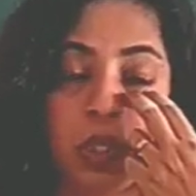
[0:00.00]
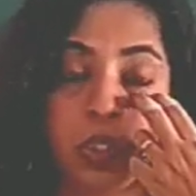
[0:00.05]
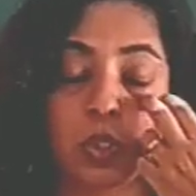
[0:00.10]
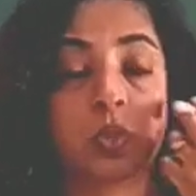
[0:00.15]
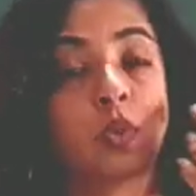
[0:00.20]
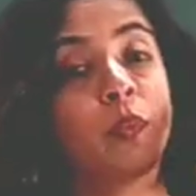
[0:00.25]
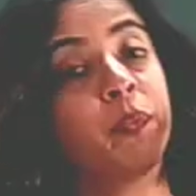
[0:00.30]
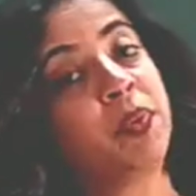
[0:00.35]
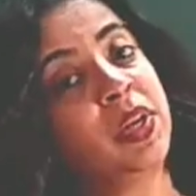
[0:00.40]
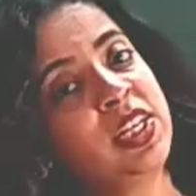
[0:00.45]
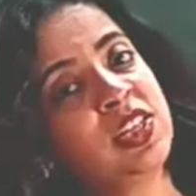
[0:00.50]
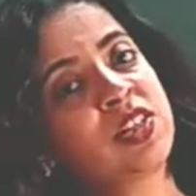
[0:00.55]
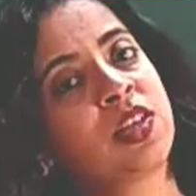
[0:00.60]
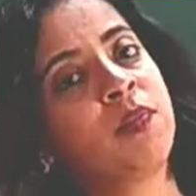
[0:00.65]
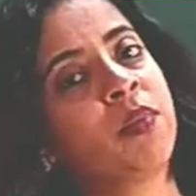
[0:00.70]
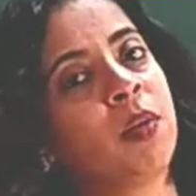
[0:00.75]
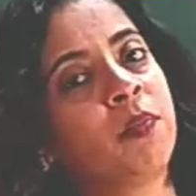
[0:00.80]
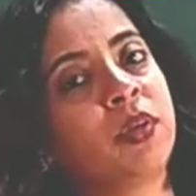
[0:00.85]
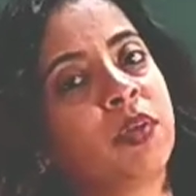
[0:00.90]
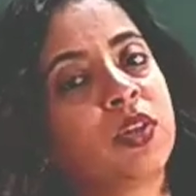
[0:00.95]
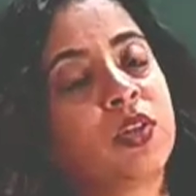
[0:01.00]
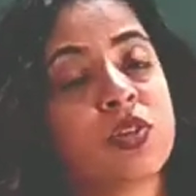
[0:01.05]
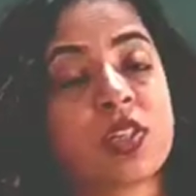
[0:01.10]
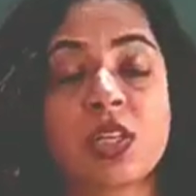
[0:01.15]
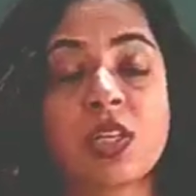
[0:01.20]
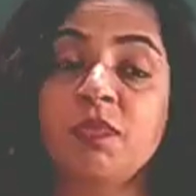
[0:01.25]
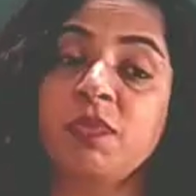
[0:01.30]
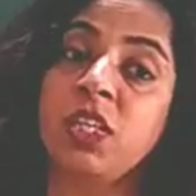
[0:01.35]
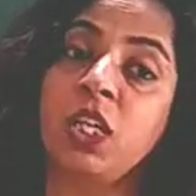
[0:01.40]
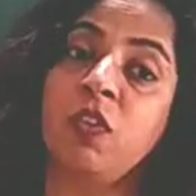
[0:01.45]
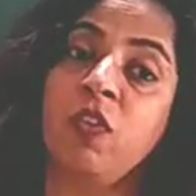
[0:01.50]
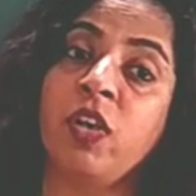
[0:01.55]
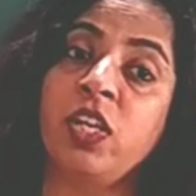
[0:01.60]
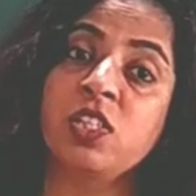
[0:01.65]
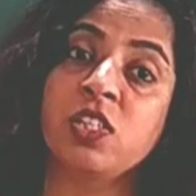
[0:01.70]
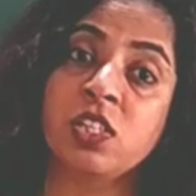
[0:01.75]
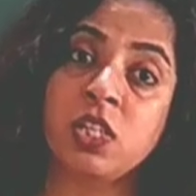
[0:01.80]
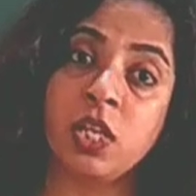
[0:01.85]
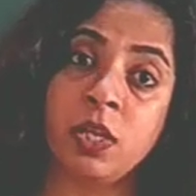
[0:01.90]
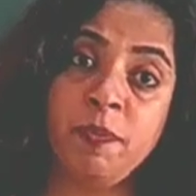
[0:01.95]
So please remember those subject
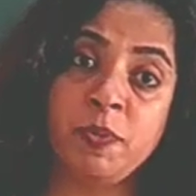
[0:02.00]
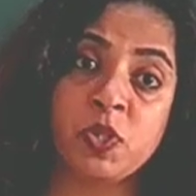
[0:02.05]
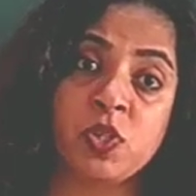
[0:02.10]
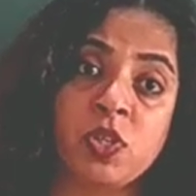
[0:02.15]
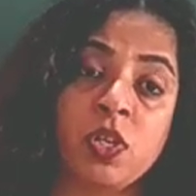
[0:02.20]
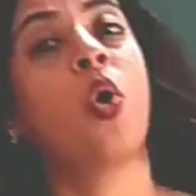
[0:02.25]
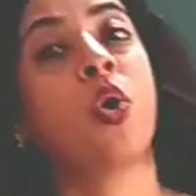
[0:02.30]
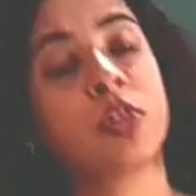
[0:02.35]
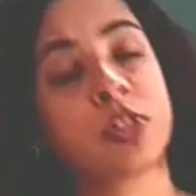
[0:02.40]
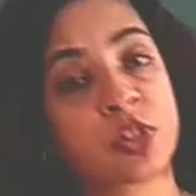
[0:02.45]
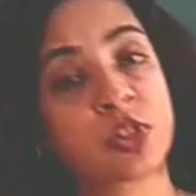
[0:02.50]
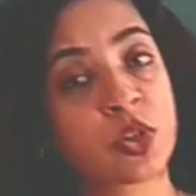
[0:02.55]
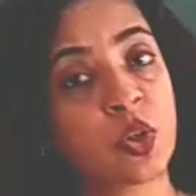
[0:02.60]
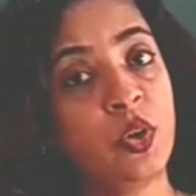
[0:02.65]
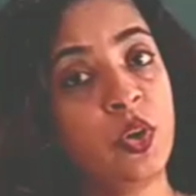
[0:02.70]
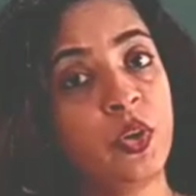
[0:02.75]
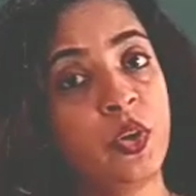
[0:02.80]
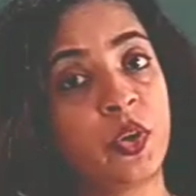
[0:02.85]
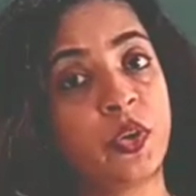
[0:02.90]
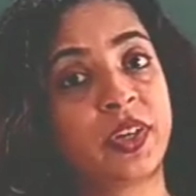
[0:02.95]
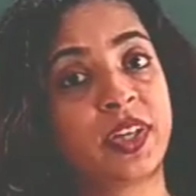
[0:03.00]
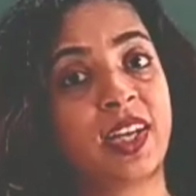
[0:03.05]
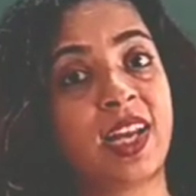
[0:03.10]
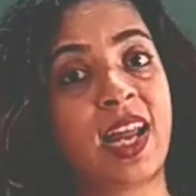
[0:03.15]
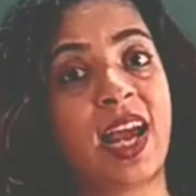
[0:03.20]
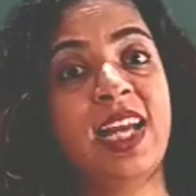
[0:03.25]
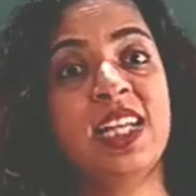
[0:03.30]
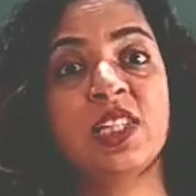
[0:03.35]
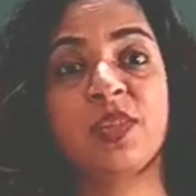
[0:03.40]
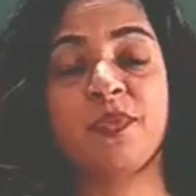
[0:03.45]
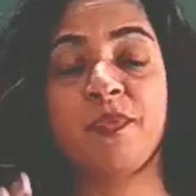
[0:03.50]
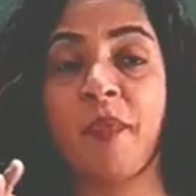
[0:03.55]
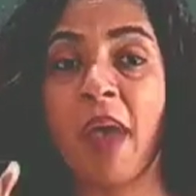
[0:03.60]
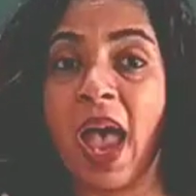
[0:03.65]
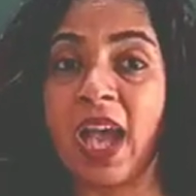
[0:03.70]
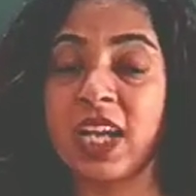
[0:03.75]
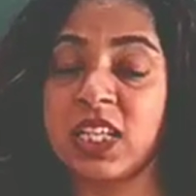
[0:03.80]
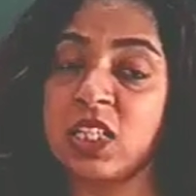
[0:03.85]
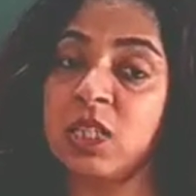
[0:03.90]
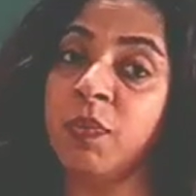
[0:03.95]
wise tips. So utilize
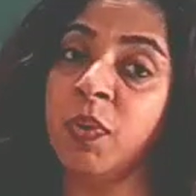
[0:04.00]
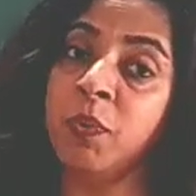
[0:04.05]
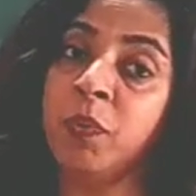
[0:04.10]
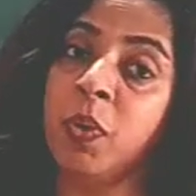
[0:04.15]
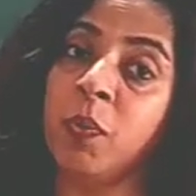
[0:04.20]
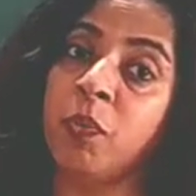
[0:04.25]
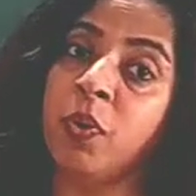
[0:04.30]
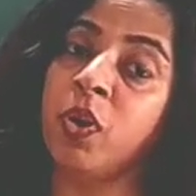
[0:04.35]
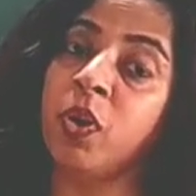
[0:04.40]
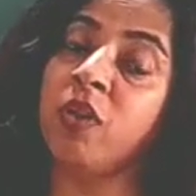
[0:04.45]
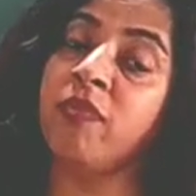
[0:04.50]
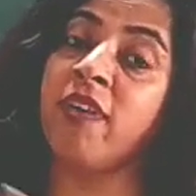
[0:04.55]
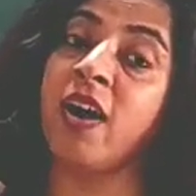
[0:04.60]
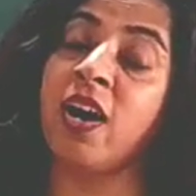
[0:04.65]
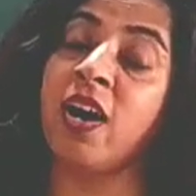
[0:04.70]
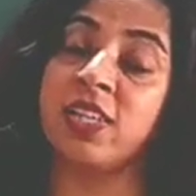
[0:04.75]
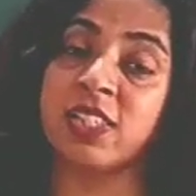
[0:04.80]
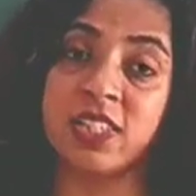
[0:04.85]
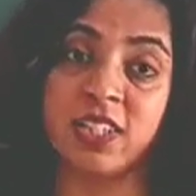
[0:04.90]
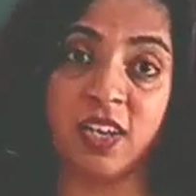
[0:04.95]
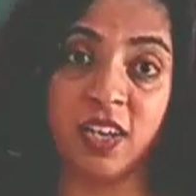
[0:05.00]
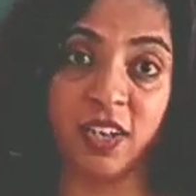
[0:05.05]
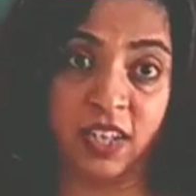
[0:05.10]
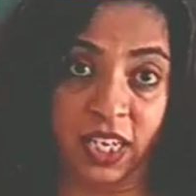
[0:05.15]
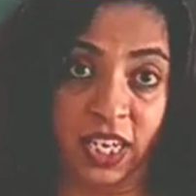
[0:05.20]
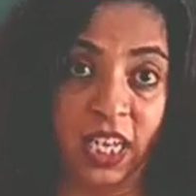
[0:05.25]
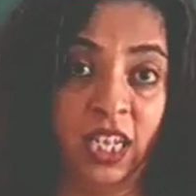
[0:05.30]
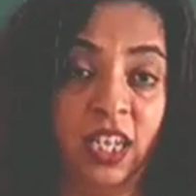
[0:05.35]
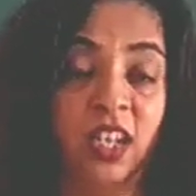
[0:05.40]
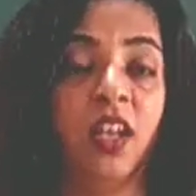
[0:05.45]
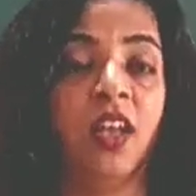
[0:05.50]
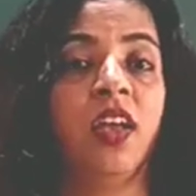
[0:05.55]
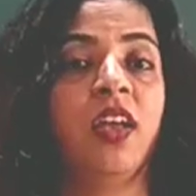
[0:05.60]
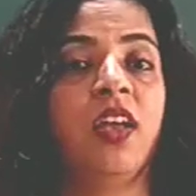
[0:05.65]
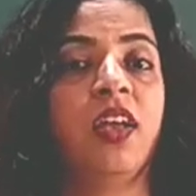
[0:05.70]
maximum number of hours in a day.